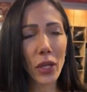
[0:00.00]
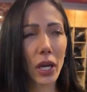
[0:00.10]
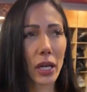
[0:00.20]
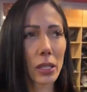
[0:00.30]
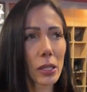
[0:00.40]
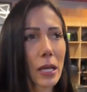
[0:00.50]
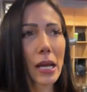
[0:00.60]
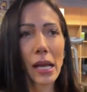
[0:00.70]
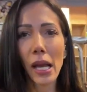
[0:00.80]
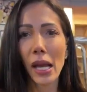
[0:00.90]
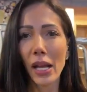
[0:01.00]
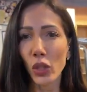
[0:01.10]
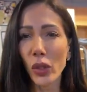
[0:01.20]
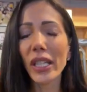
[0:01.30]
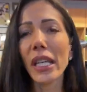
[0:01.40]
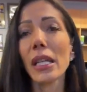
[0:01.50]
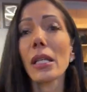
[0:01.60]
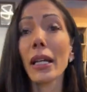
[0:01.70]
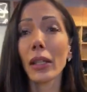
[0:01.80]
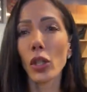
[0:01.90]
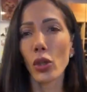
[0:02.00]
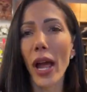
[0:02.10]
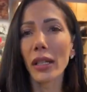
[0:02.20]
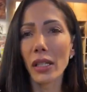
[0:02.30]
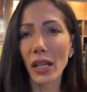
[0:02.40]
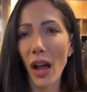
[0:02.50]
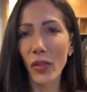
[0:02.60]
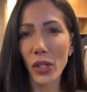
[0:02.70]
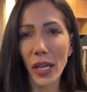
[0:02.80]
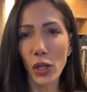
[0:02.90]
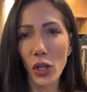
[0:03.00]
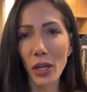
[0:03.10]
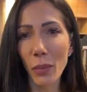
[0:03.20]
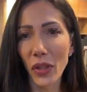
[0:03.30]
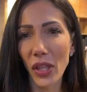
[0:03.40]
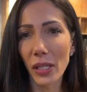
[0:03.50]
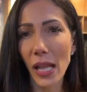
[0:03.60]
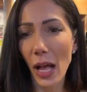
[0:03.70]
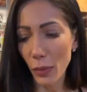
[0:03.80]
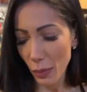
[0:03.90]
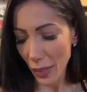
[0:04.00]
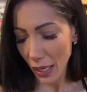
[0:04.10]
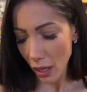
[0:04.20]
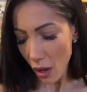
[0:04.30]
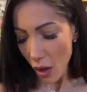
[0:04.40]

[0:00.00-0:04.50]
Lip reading: because it's really easy to get distracted in conversation, but this helps me